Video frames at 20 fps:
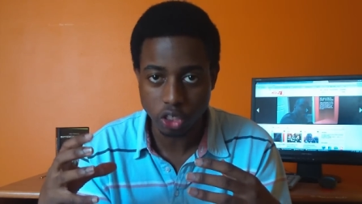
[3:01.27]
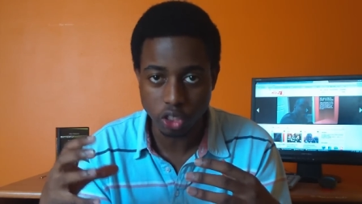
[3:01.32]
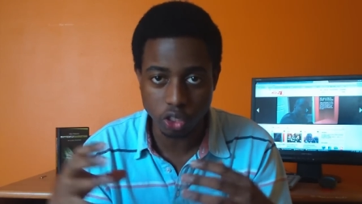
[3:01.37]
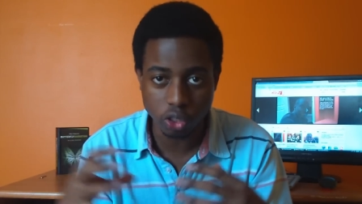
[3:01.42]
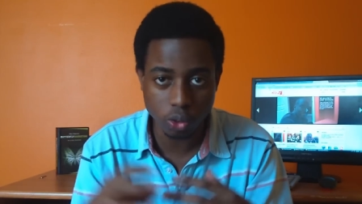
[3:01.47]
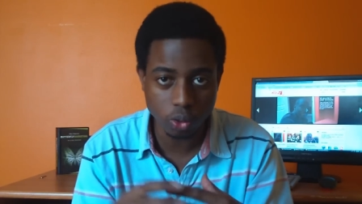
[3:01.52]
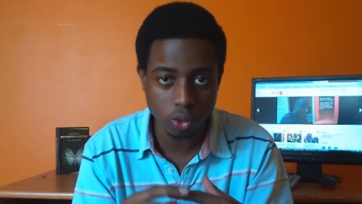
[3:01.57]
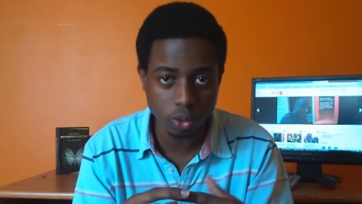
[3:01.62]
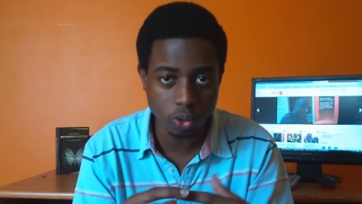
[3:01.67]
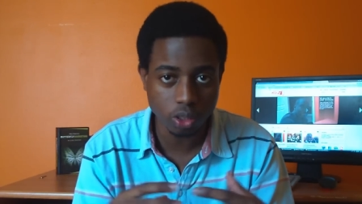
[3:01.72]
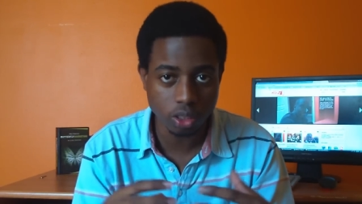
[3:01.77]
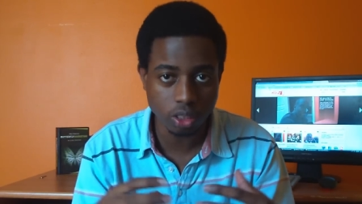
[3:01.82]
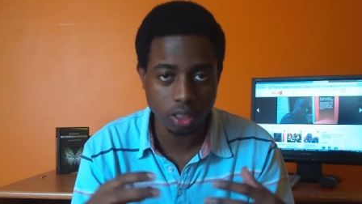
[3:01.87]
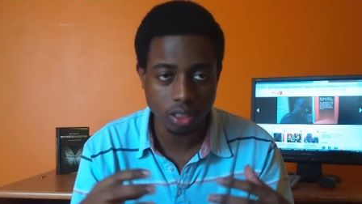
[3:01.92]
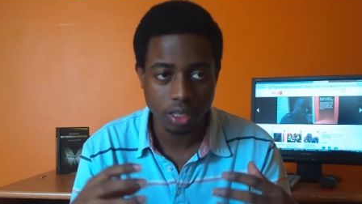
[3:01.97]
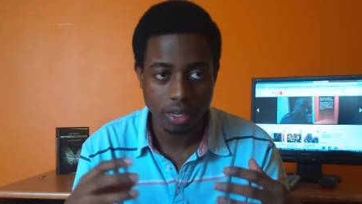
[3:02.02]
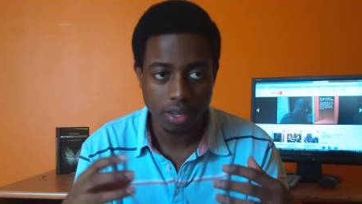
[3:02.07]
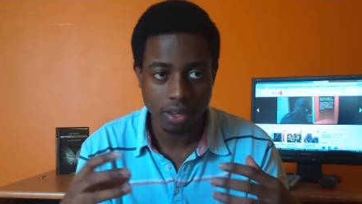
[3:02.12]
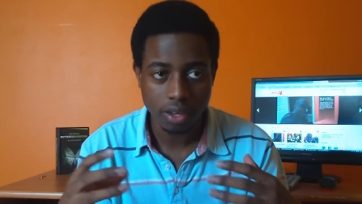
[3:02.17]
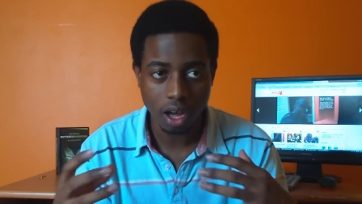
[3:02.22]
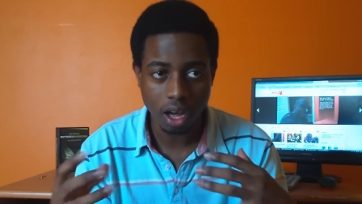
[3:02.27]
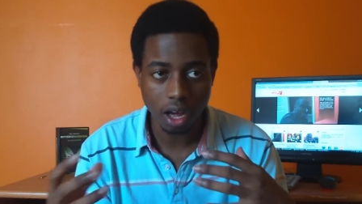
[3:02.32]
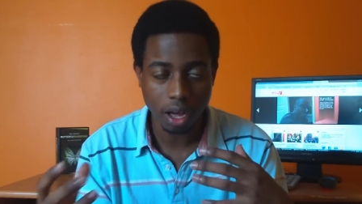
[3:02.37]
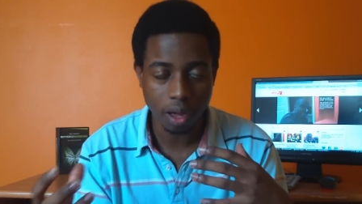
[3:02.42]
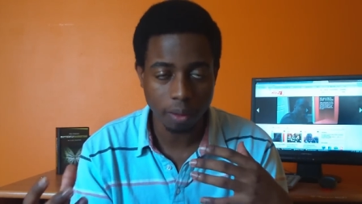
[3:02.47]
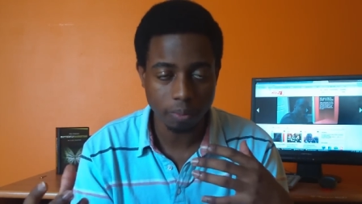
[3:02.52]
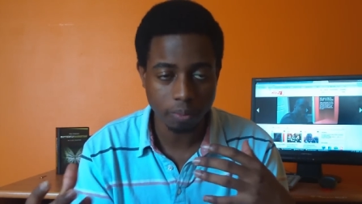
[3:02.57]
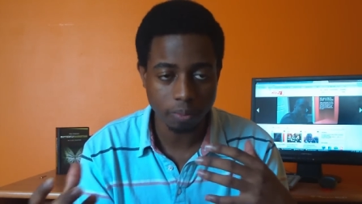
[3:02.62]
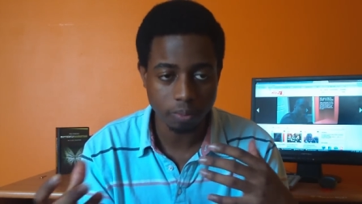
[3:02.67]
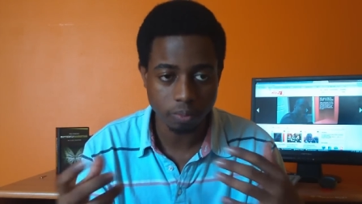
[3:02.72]
use
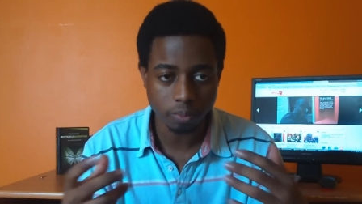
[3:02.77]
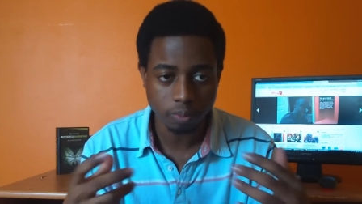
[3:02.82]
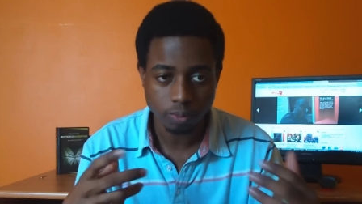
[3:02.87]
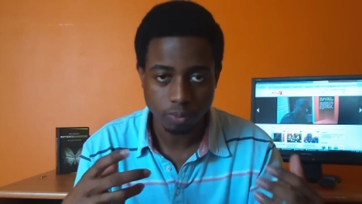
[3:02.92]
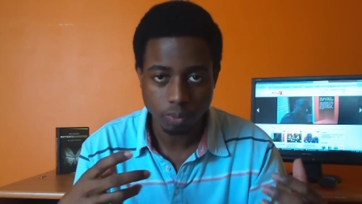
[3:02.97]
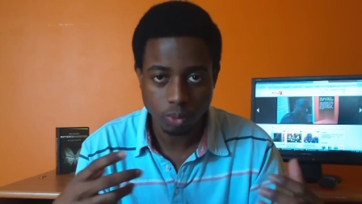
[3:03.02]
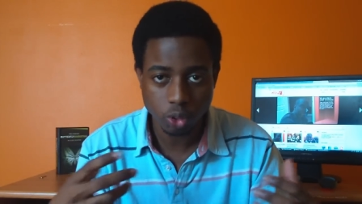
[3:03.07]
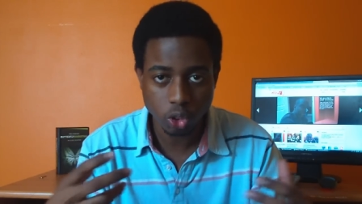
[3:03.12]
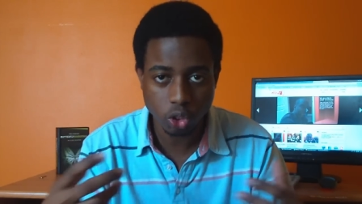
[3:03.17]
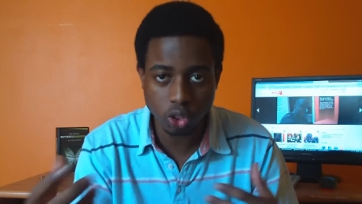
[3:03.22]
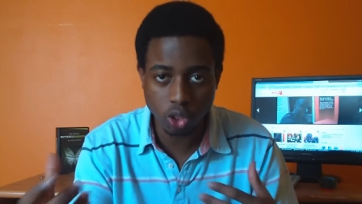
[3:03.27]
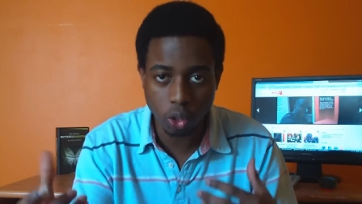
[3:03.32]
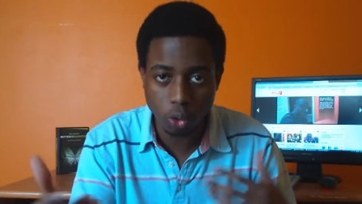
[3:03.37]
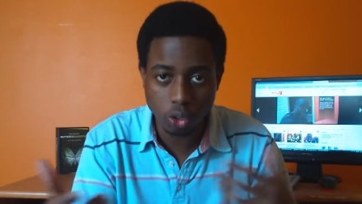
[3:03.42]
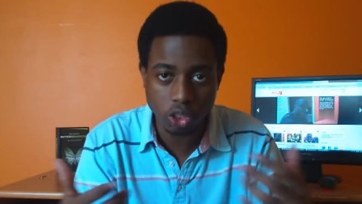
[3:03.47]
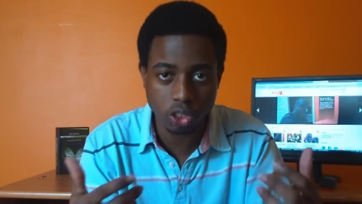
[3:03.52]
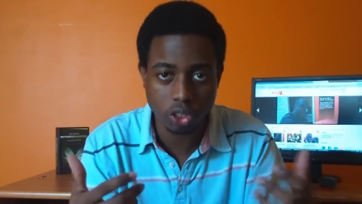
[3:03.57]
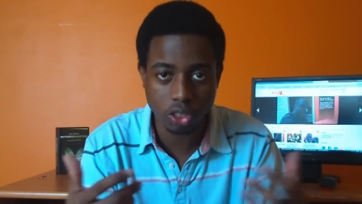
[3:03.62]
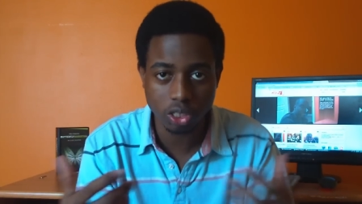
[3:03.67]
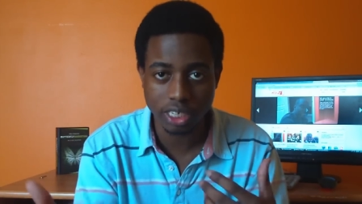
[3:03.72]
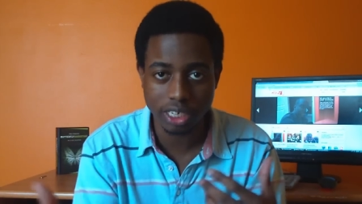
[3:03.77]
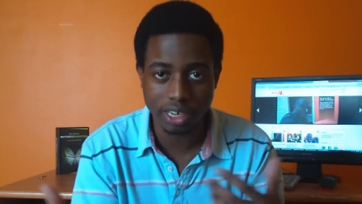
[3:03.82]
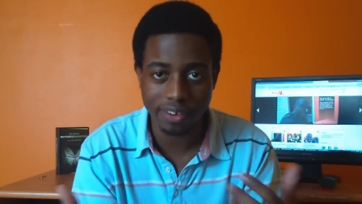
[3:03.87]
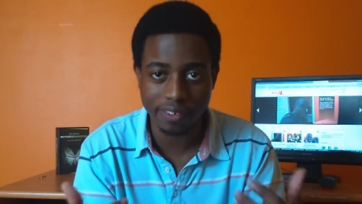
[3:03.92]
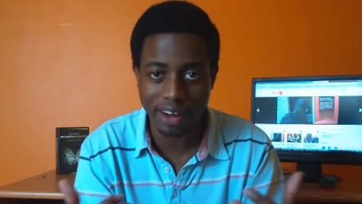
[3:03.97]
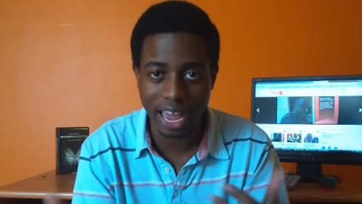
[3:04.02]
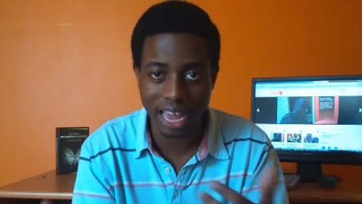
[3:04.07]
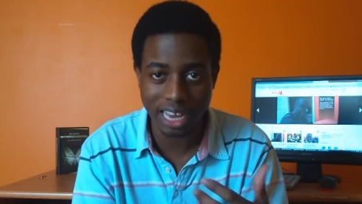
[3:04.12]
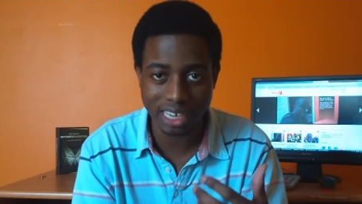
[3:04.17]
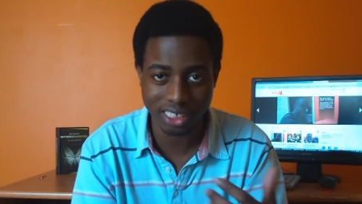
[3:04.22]
um, social
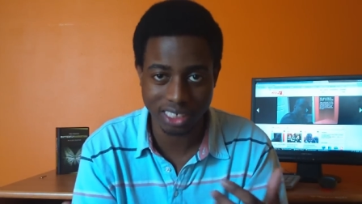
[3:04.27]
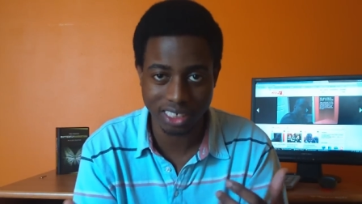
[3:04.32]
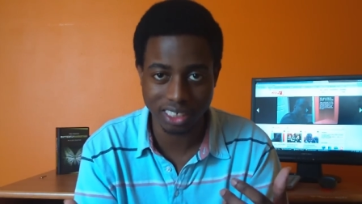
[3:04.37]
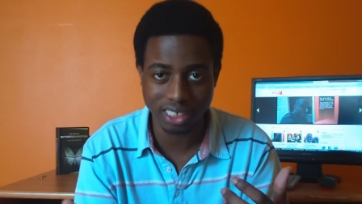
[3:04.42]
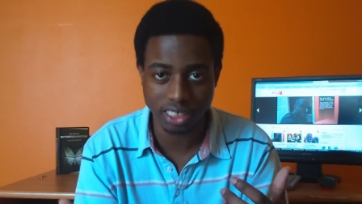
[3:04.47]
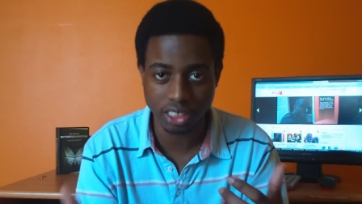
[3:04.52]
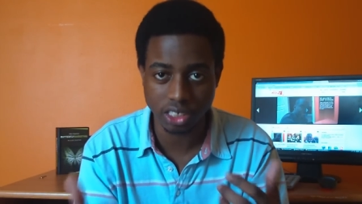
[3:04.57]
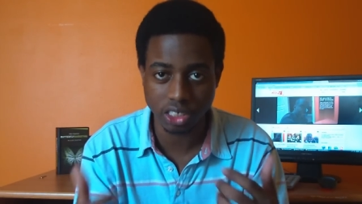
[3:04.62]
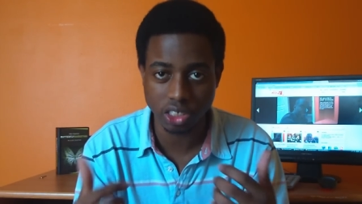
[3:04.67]
interaction to